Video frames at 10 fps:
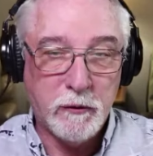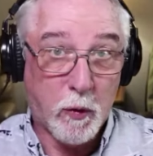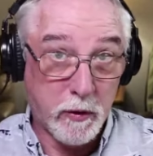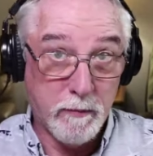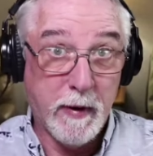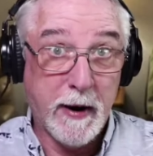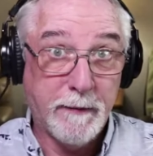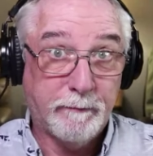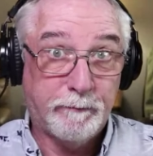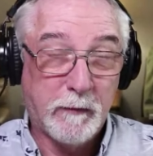toward me
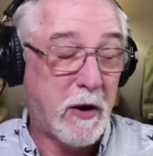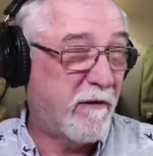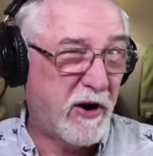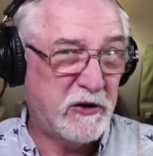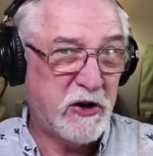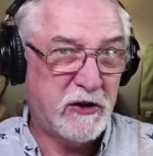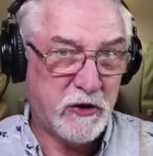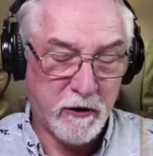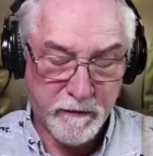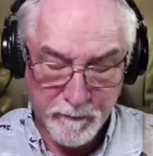and are very
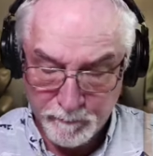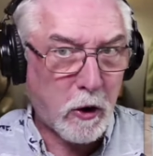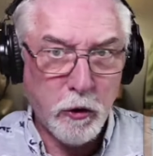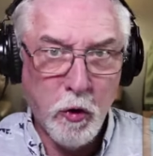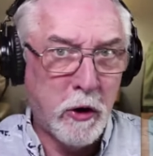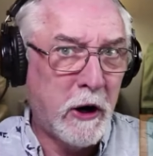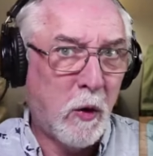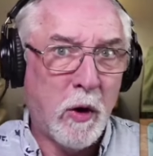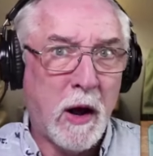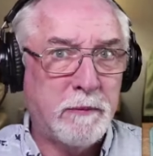sensitive, you can hear
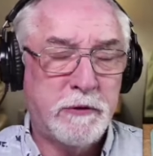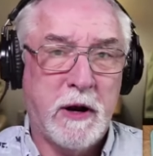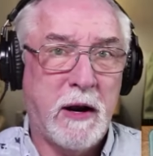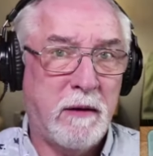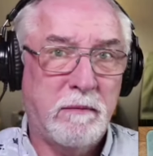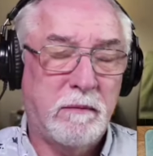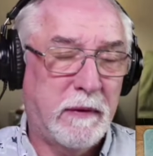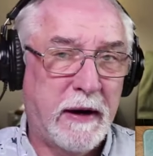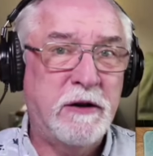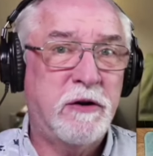what I'm saying
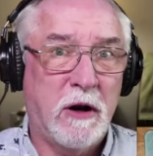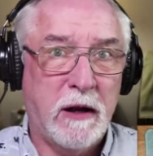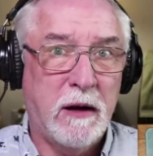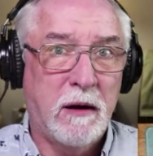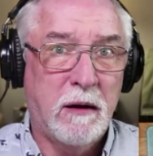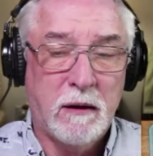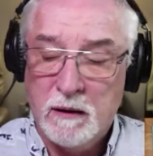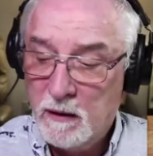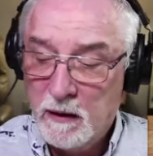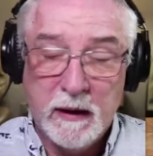easily,
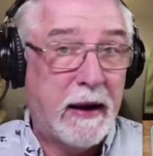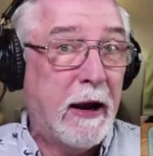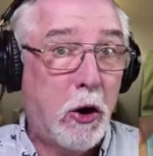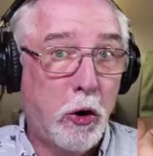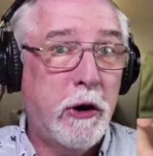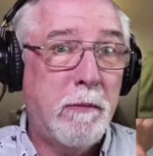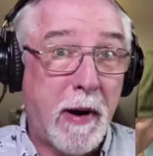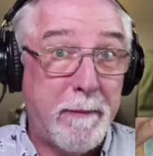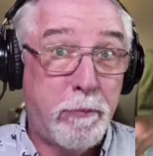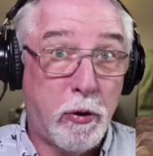including my
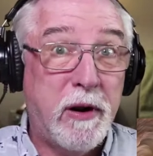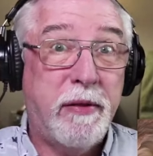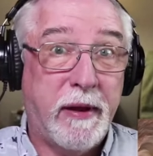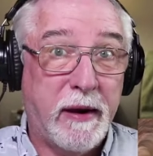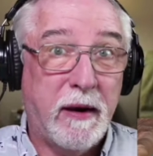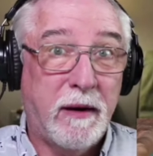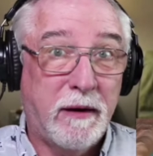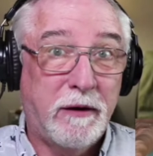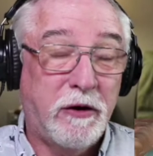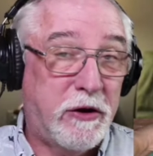breathing.
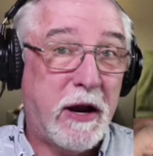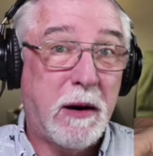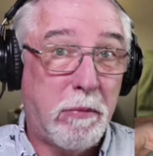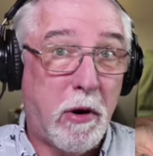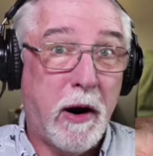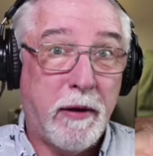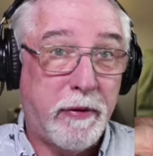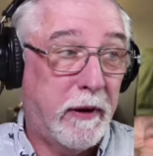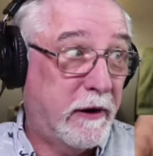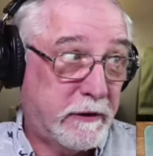You take a
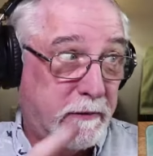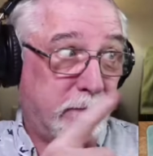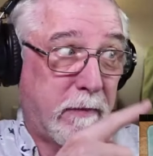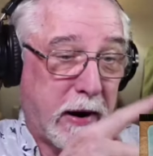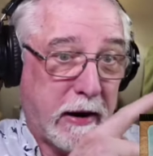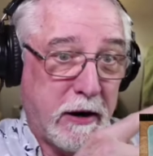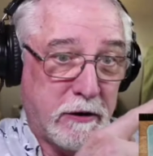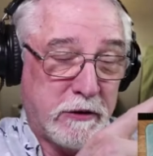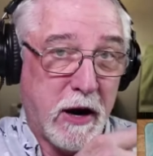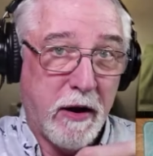breath, and this my cue is
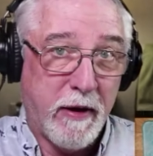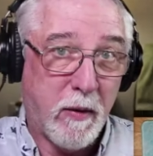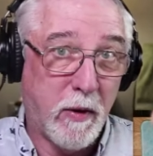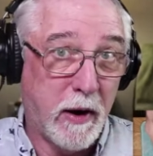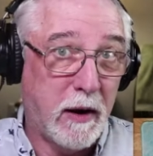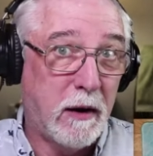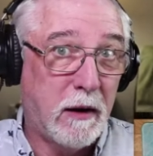kind of that way.